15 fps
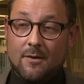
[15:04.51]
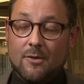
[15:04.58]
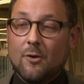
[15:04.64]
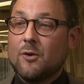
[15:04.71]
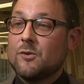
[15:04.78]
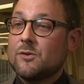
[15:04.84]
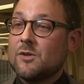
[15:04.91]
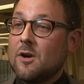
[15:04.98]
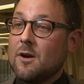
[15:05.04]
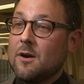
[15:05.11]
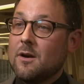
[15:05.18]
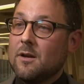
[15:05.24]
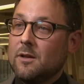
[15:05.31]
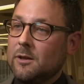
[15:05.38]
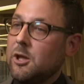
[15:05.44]
Those
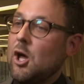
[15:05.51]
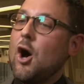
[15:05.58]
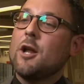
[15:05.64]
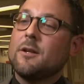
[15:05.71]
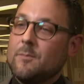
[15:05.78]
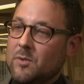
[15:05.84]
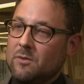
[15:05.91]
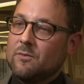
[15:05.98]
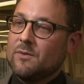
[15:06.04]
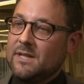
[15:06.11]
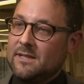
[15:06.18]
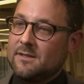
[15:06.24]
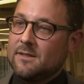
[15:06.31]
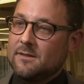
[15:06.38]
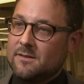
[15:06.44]
are laudable
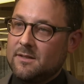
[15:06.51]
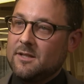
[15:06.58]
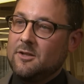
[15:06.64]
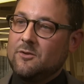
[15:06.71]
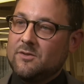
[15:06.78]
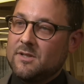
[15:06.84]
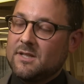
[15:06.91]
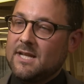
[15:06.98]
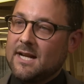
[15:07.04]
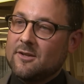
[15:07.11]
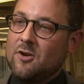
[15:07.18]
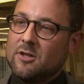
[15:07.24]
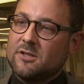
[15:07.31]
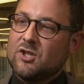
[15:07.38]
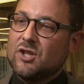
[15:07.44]
reasons to use the
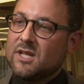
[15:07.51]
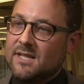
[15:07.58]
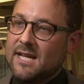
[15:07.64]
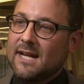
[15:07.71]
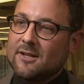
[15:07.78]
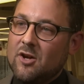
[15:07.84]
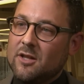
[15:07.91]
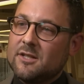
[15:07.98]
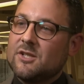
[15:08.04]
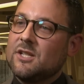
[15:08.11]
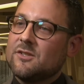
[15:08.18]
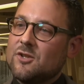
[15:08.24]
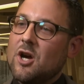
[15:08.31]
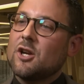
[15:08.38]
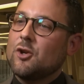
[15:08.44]
technology. The technology
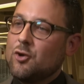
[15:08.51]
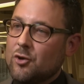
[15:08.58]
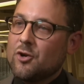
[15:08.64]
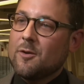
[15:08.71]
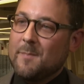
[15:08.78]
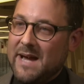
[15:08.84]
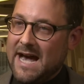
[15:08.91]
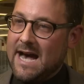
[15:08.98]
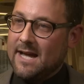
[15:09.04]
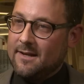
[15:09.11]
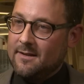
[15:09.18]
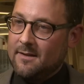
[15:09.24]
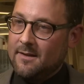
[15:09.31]
is not good or bad.